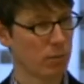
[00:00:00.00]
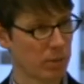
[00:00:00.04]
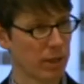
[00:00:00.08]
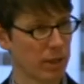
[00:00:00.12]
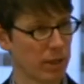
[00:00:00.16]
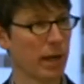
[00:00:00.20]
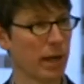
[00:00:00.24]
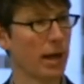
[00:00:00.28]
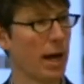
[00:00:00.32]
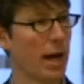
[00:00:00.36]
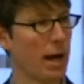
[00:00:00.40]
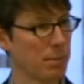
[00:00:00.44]

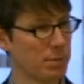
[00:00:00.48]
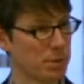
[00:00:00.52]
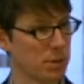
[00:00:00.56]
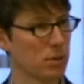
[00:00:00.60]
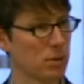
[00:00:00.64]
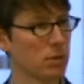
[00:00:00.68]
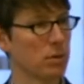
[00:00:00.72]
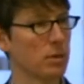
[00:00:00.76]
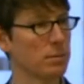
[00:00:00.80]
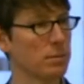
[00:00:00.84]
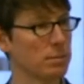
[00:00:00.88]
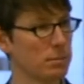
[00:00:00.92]
being
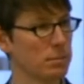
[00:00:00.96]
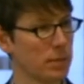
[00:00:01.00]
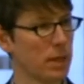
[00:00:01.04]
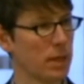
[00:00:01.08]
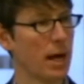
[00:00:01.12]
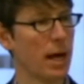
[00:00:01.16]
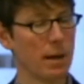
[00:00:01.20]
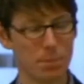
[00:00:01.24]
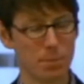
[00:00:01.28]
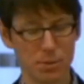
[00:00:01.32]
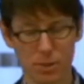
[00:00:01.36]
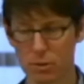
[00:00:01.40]
paid? Okay.
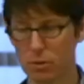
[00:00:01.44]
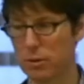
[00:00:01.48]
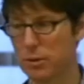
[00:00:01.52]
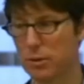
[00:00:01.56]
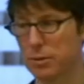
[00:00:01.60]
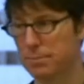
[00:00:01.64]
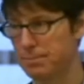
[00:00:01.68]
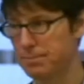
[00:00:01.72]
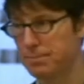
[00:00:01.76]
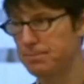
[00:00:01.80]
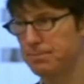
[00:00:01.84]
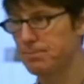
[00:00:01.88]

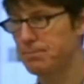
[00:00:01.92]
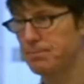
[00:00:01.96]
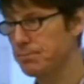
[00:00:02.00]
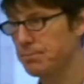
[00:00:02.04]
Absolutely.